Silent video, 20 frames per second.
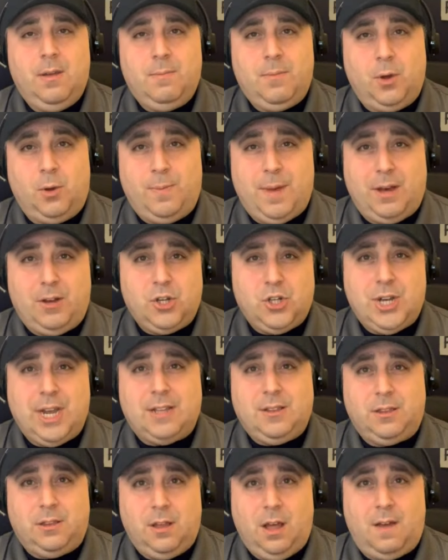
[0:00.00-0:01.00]
Bill Belichick
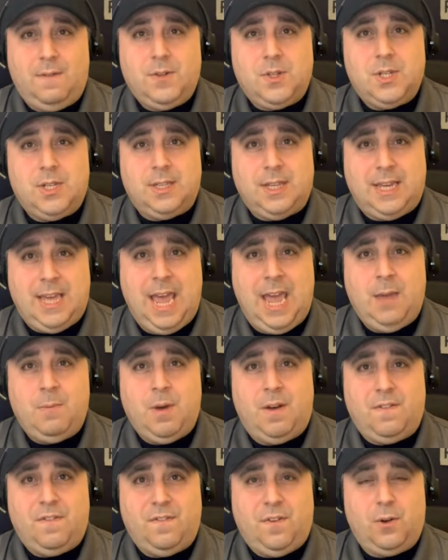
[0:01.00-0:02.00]
loves the game
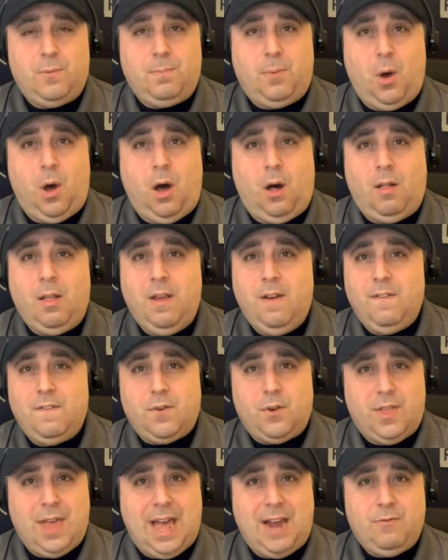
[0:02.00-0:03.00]
of football.
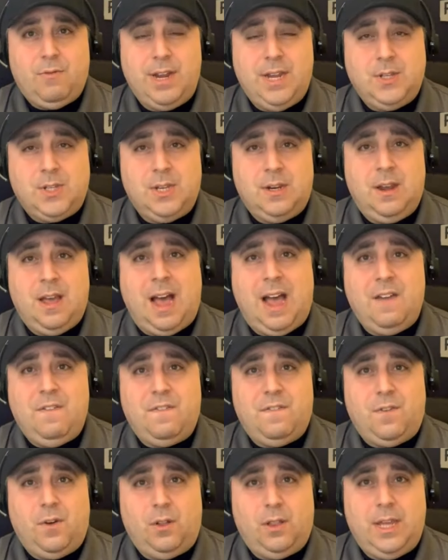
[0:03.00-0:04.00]
For that reason, I
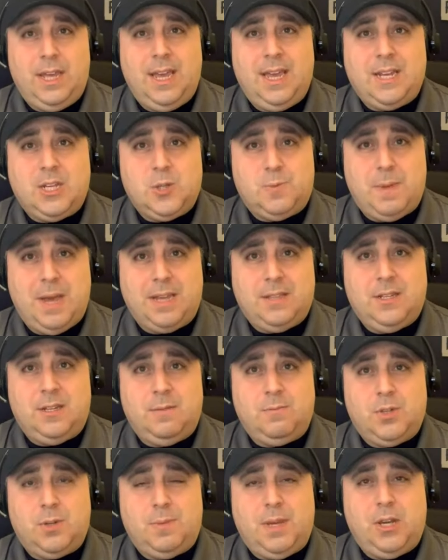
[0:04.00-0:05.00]
fully expect
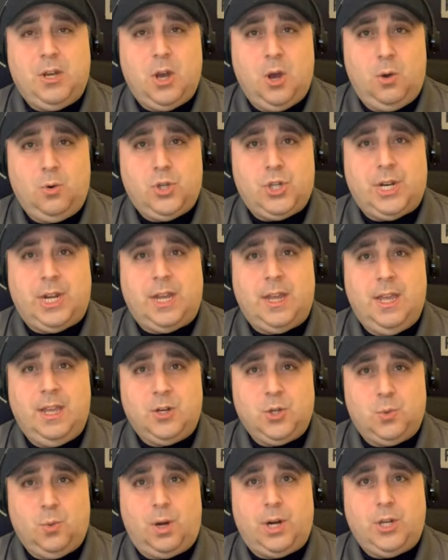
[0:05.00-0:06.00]
him to be coaching
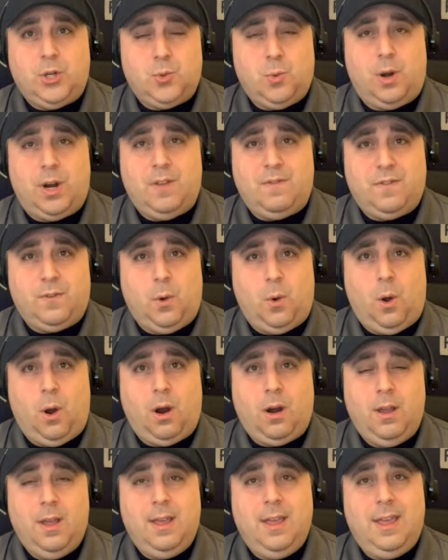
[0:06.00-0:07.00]
in 2024.
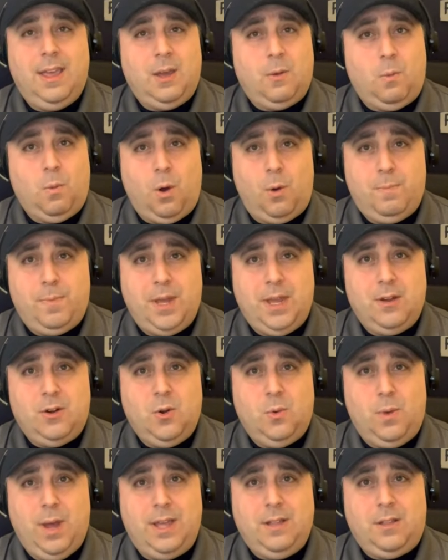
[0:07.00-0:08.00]
It won't be in
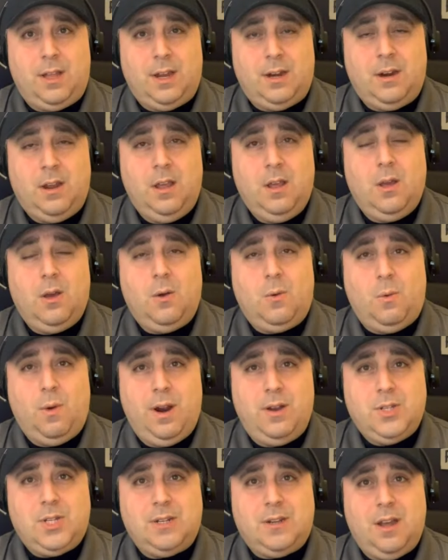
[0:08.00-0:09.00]
New England.
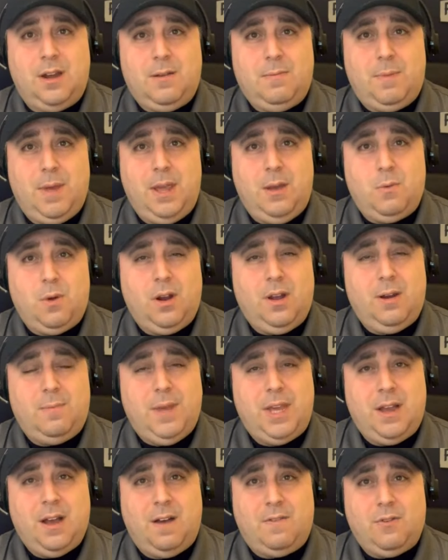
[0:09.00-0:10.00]
Where's it going to be? We're going to
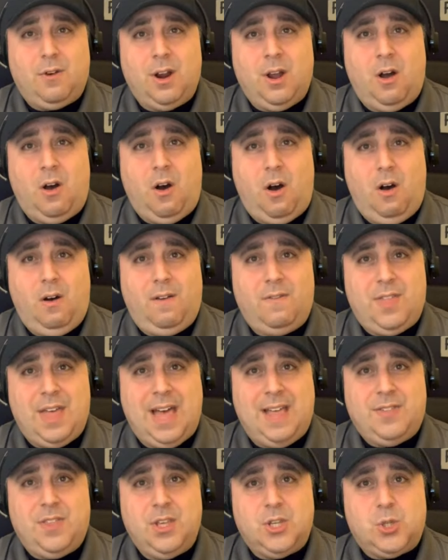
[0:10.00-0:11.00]
be covering all of
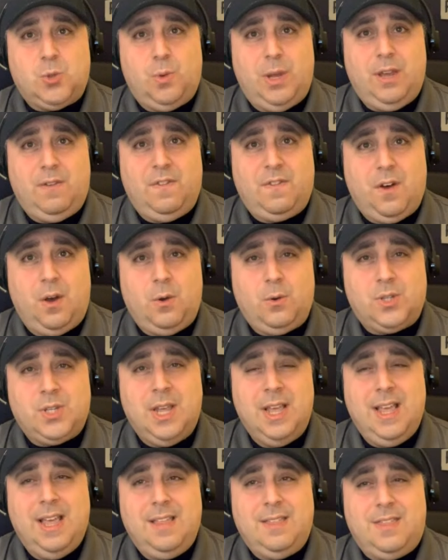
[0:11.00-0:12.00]
that this week, folks.
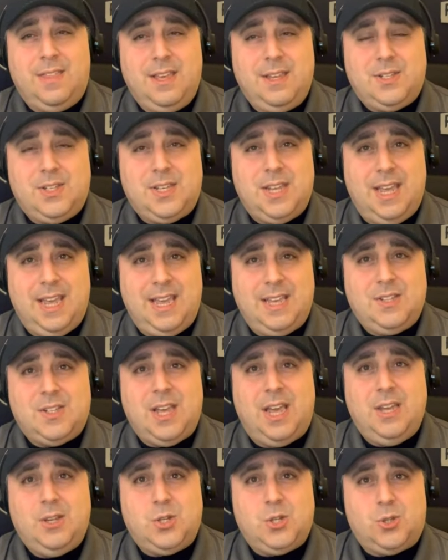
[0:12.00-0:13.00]
This is
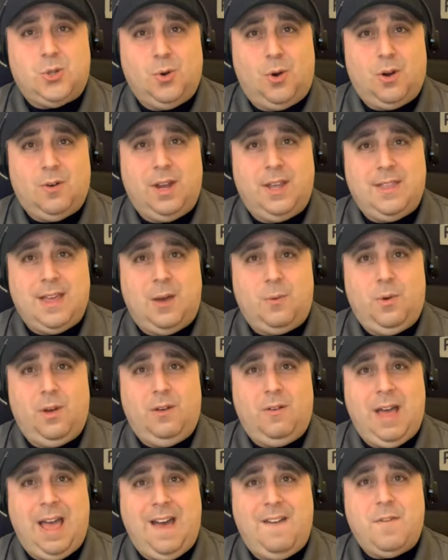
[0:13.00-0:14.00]
a story that
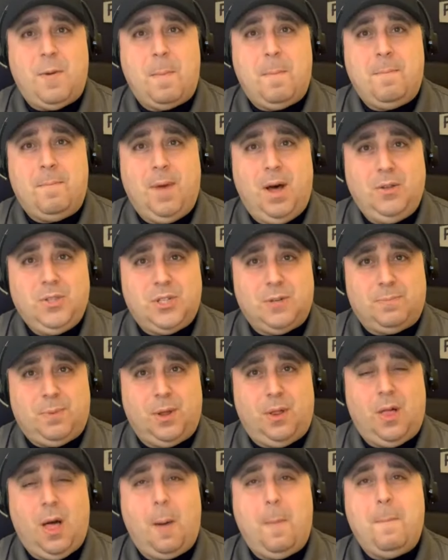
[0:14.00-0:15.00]
will have
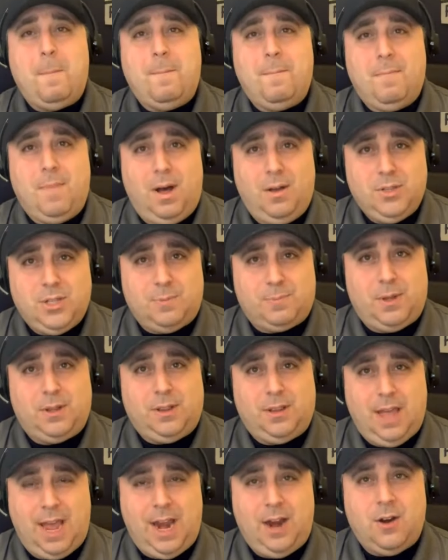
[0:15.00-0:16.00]
multiple
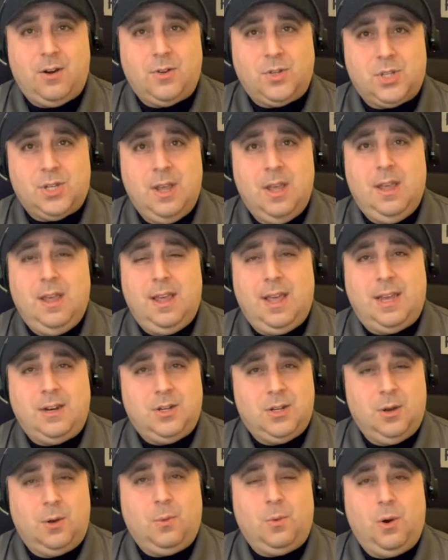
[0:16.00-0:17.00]
layers. And
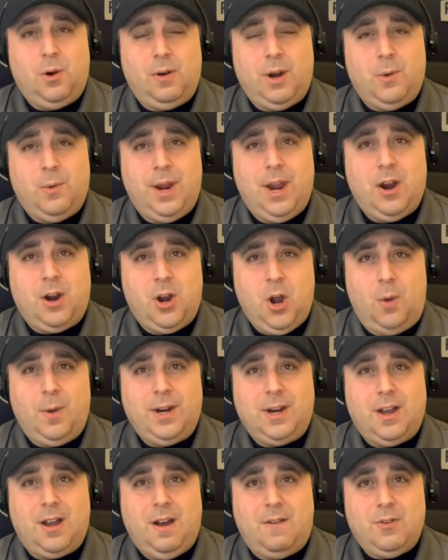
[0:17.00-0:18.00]
don't worry, we are
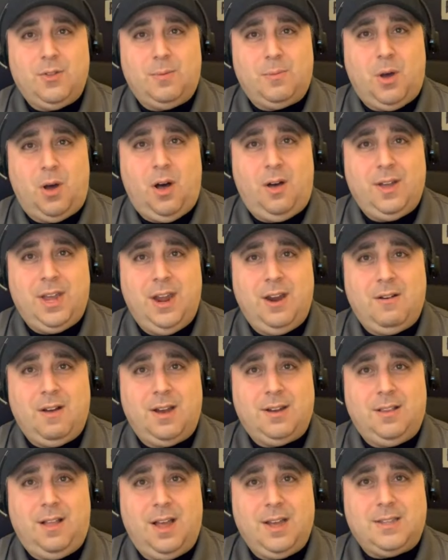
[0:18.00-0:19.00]
going to cover them all here
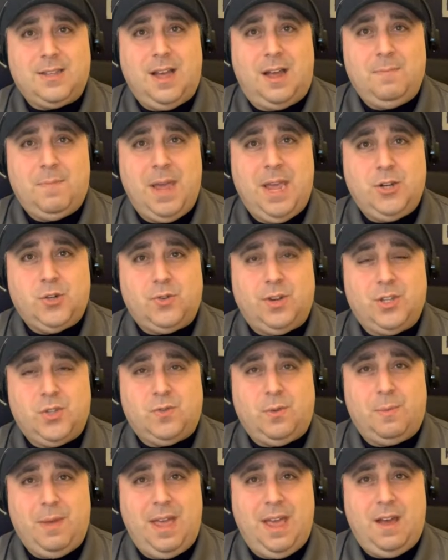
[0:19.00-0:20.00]
on Locked On Patriots
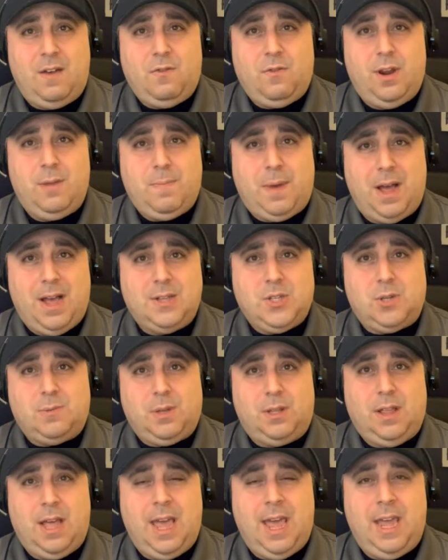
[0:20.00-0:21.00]
from every
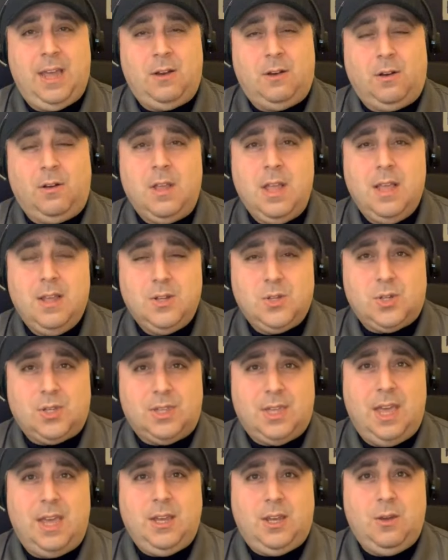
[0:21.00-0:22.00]
possible angle. So
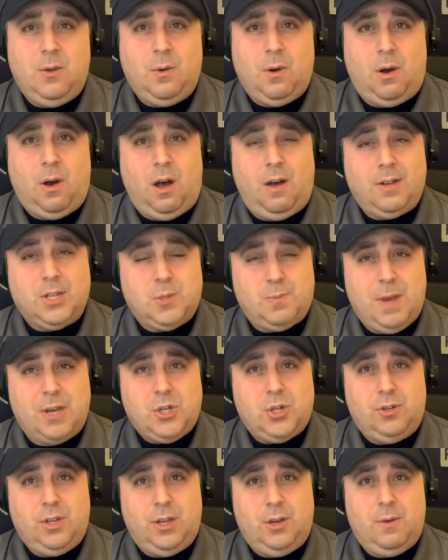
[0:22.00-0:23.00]
thank you all,
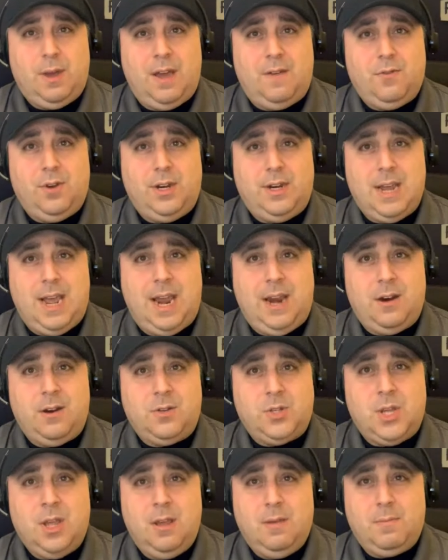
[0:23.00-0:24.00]
especially you
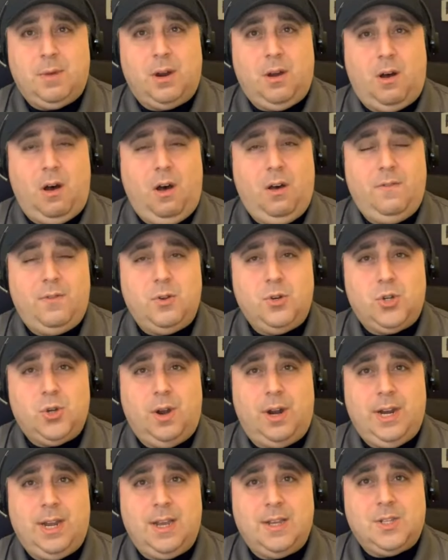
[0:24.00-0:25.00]
everydayers, but all of you
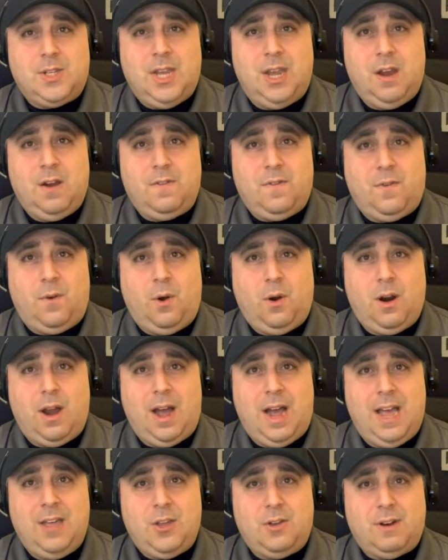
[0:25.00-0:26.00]
joining us here for
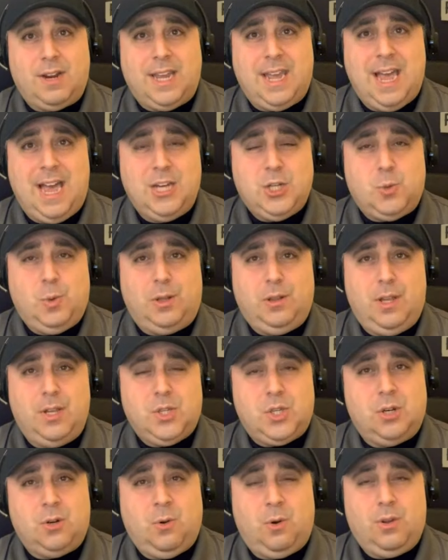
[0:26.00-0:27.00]
either a casual
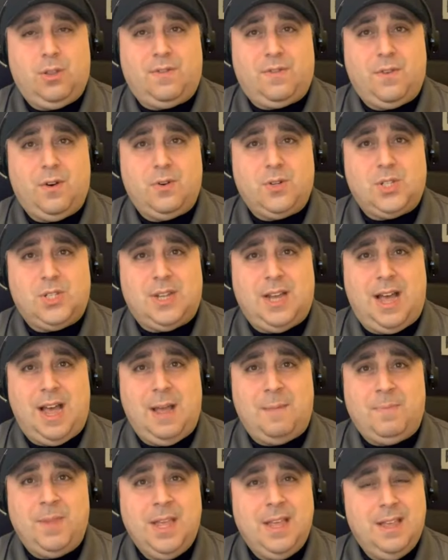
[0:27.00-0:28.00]
listen or the first
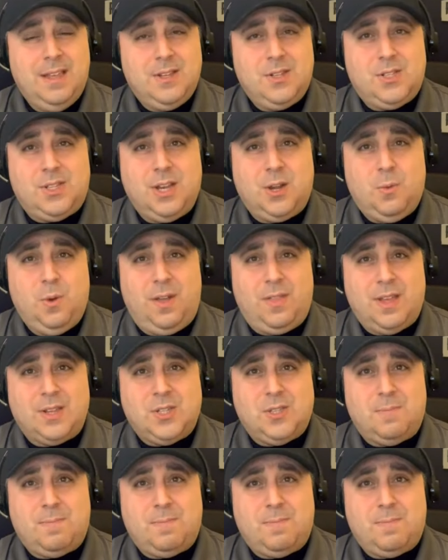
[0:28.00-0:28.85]
time. Stick with us.